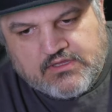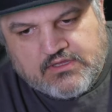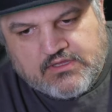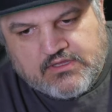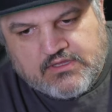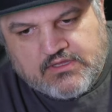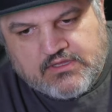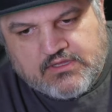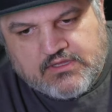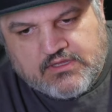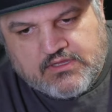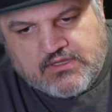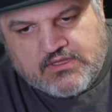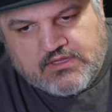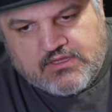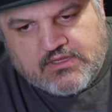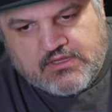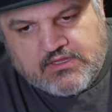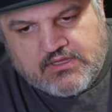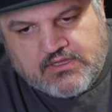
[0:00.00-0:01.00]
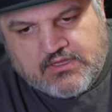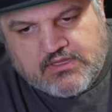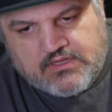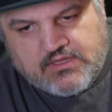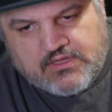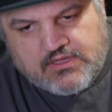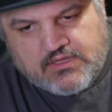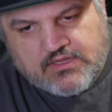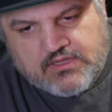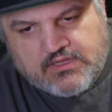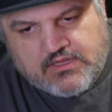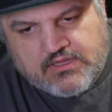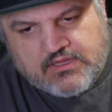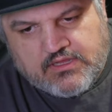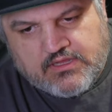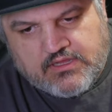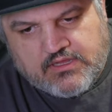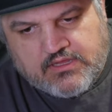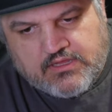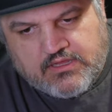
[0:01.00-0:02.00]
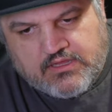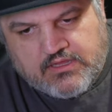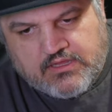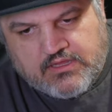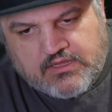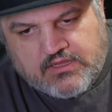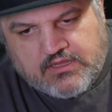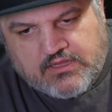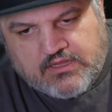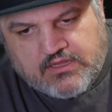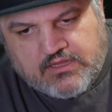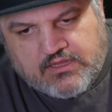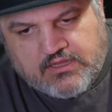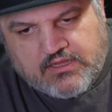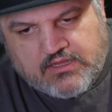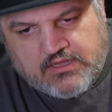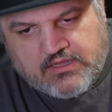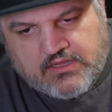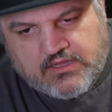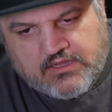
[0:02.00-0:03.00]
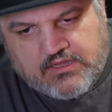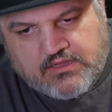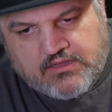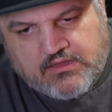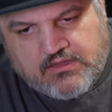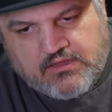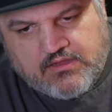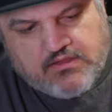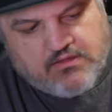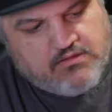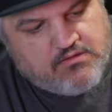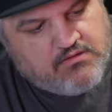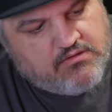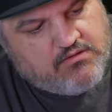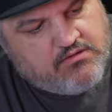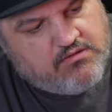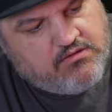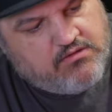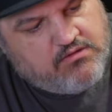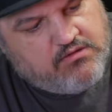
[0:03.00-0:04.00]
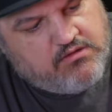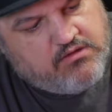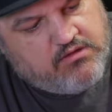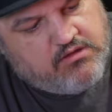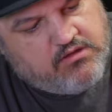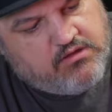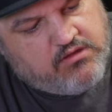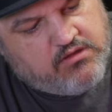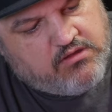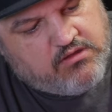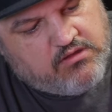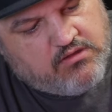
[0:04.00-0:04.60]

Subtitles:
(silence)